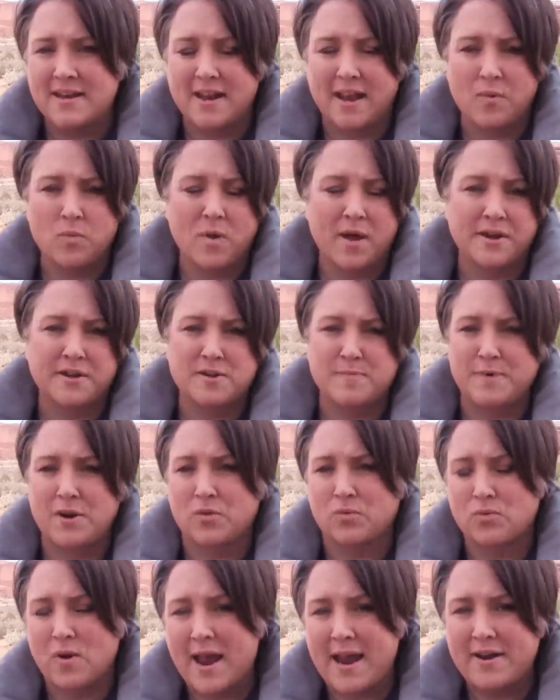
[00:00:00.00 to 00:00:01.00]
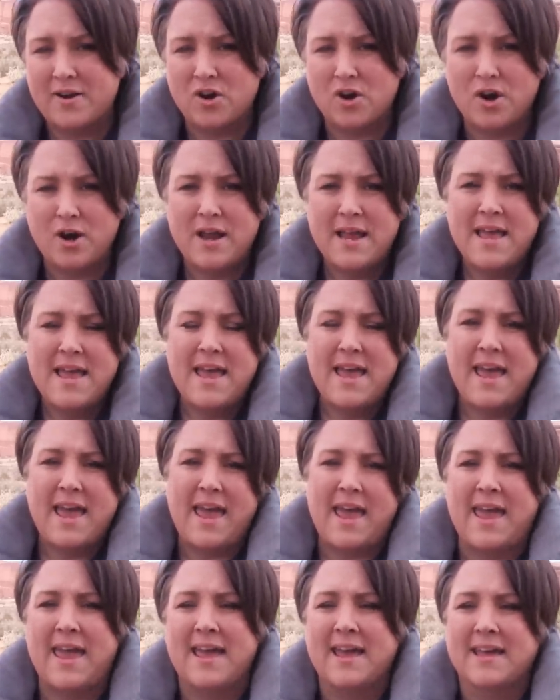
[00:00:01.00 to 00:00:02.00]
and I wanted to be a writer,
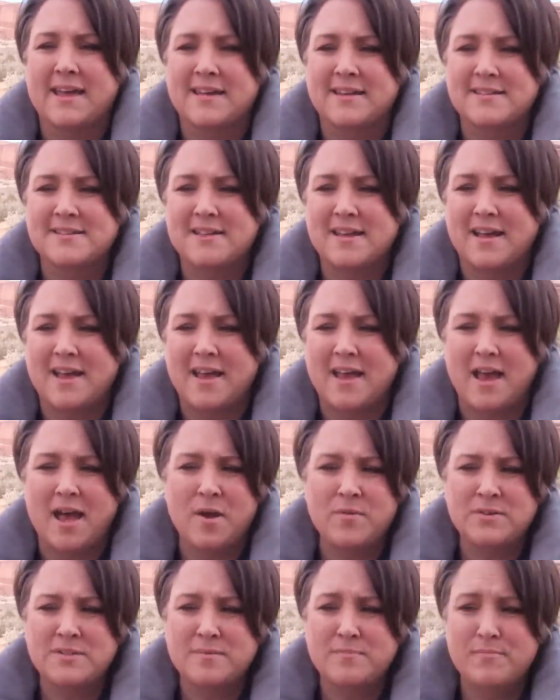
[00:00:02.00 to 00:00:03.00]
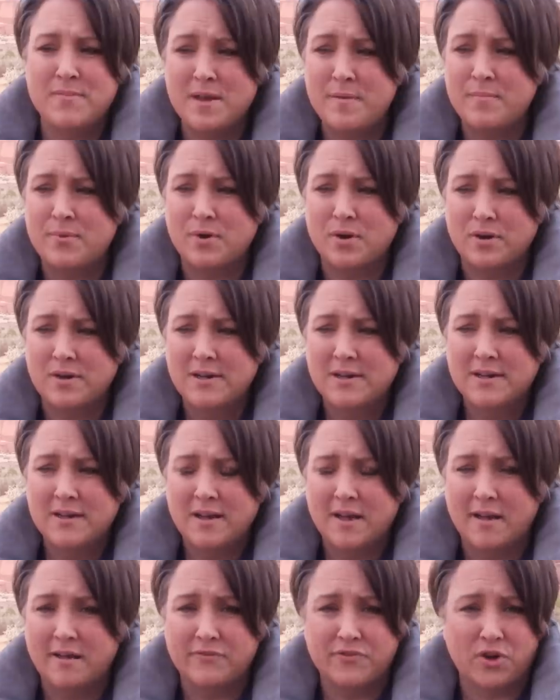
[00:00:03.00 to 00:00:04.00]
and I was a member
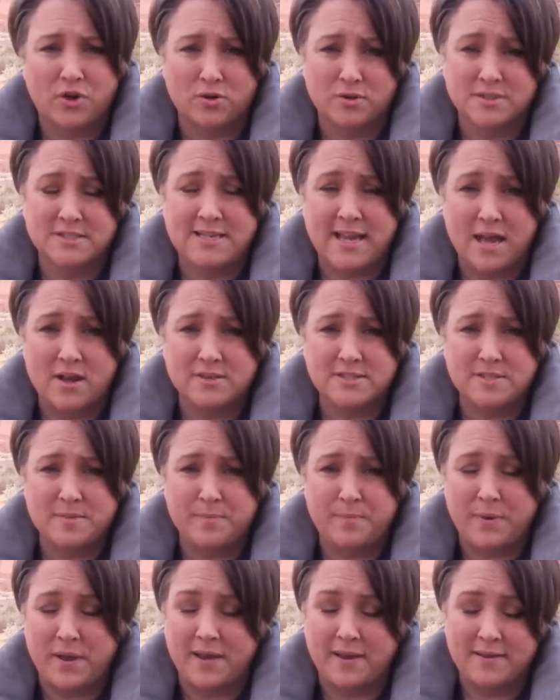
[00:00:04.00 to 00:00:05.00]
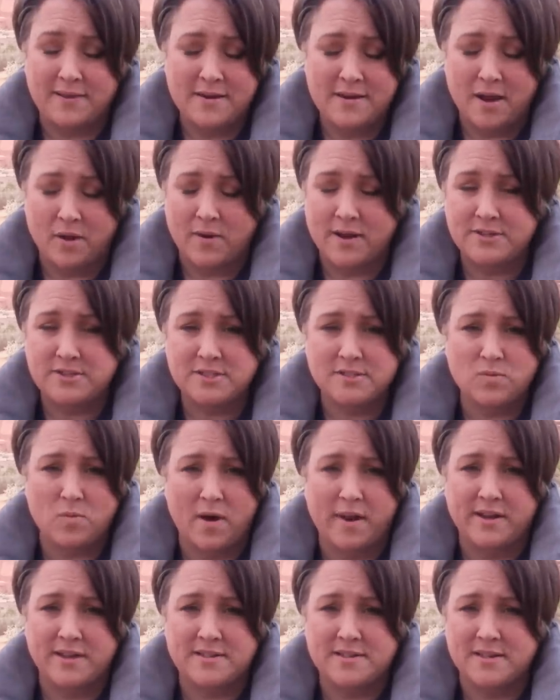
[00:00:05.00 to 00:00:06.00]
of the Girl Scouts, but you know, I just
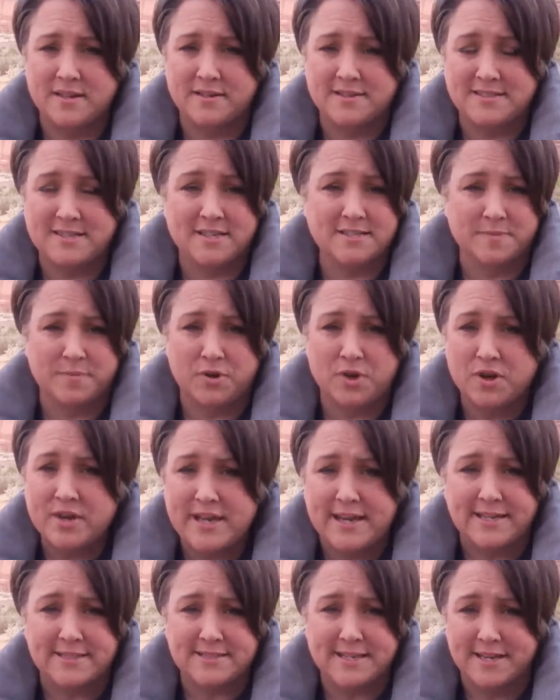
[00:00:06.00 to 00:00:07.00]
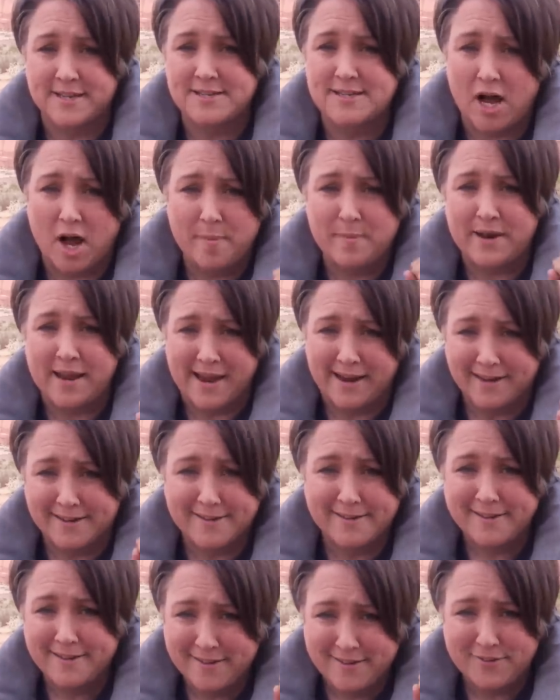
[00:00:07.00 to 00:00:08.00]
wanted to sell some cookies and
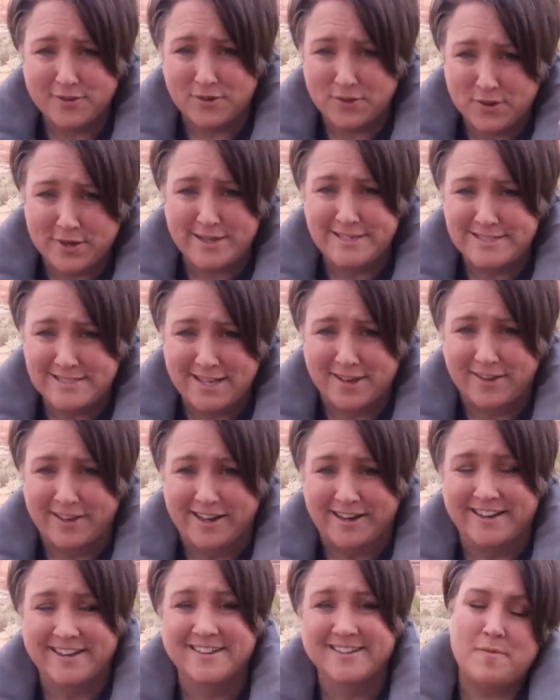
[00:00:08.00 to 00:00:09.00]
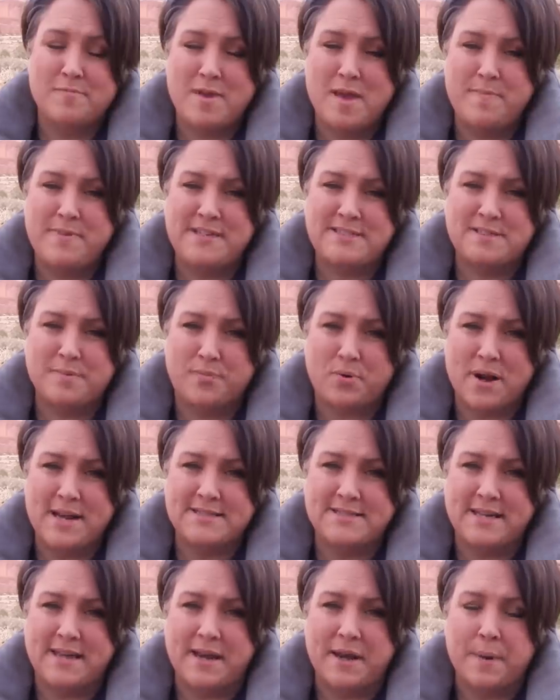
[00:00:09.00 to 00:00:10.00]
dominate the cookie selling. It may be
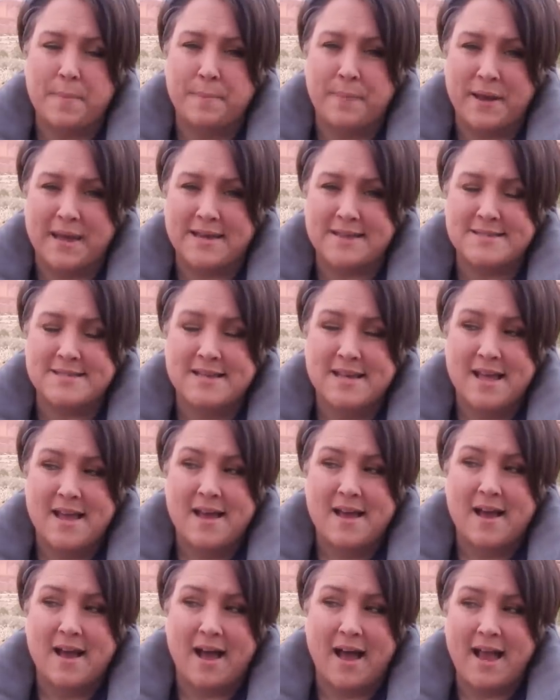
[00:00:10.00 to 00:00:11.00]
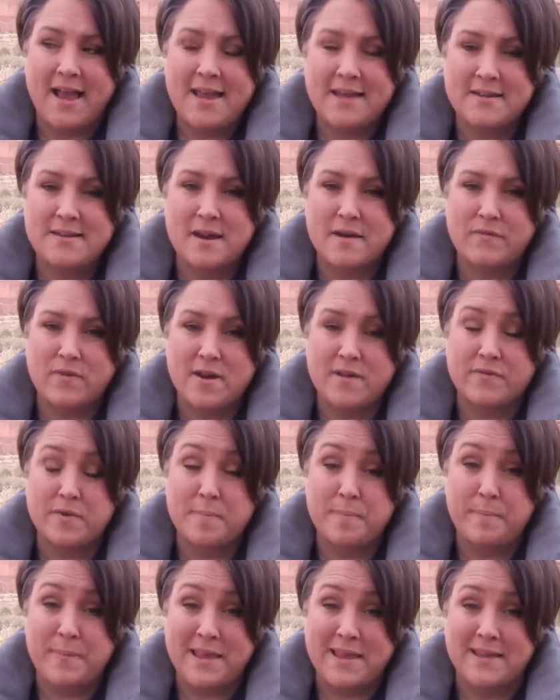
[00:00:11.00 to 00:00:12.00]
surprising, but I had never
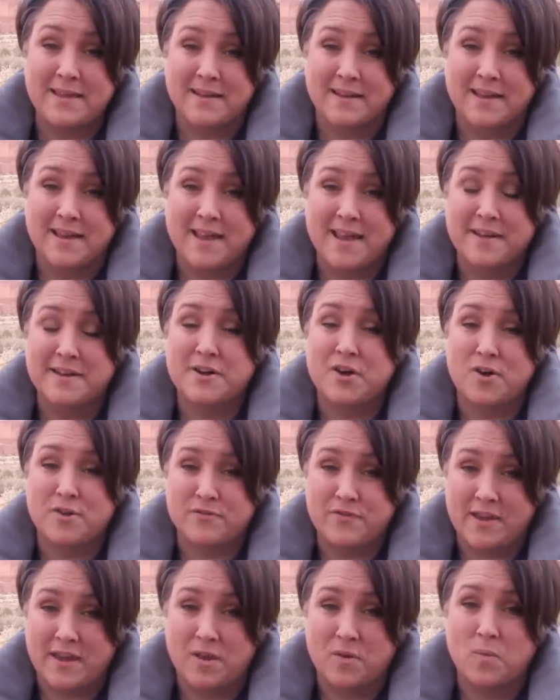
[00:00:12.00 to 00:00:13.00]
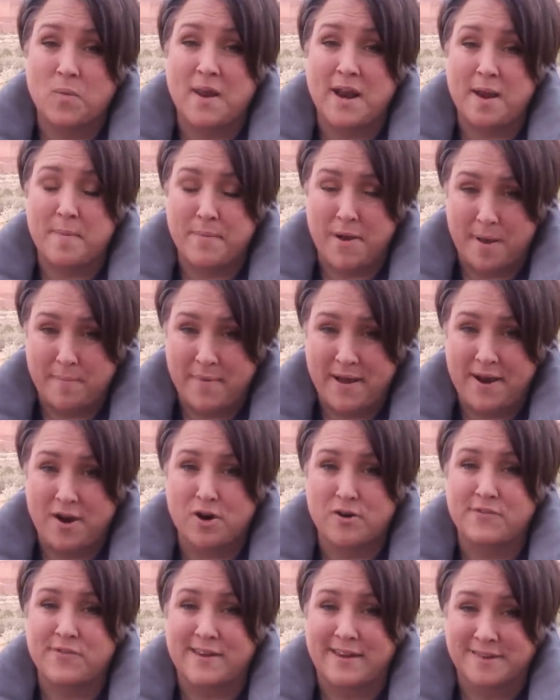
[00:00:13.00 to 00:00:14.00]
even been in an RV when I bought my
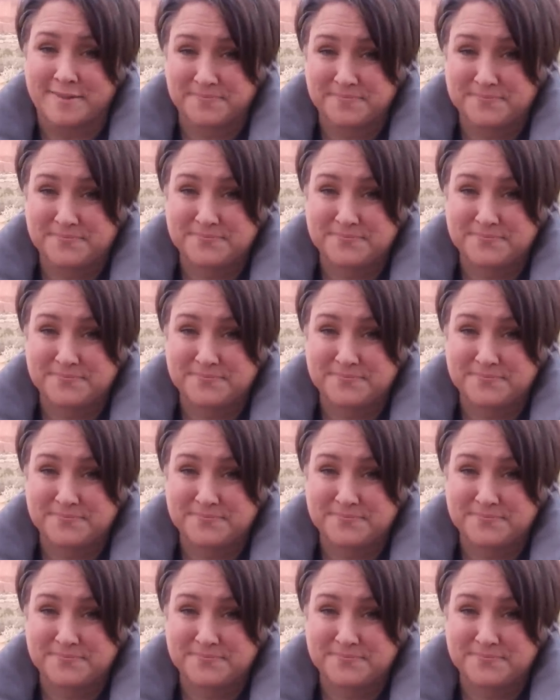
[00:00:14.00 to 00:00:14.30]
RV,